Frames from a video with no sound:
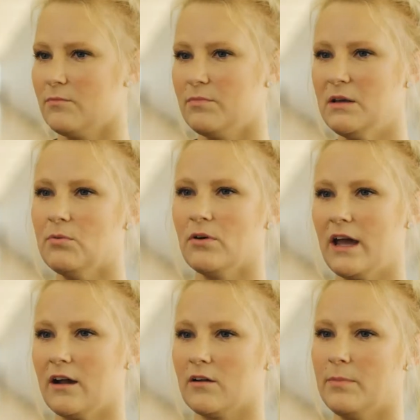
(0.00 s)
people
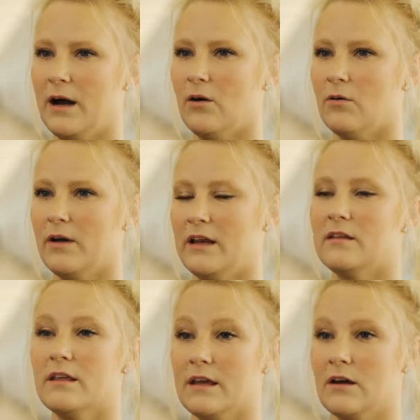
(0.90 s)
care about
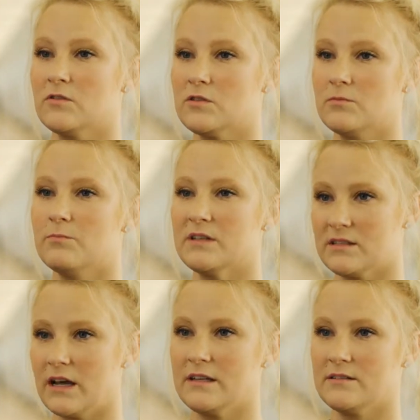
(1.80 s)
anything else
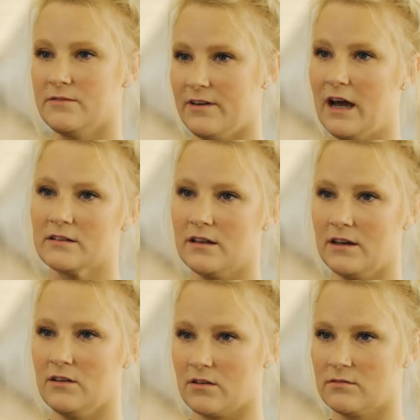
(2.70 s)
besides the fact
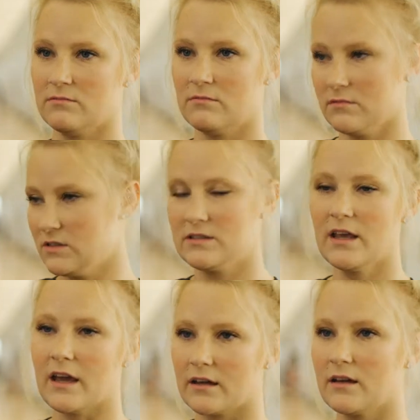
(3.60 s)
that you're
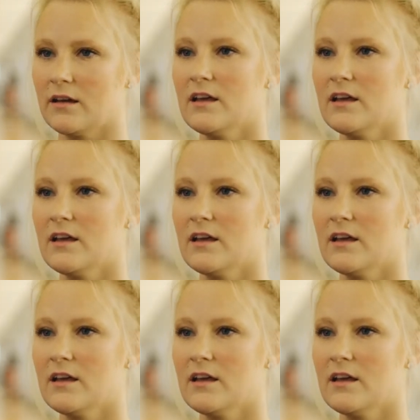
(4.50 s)
sick.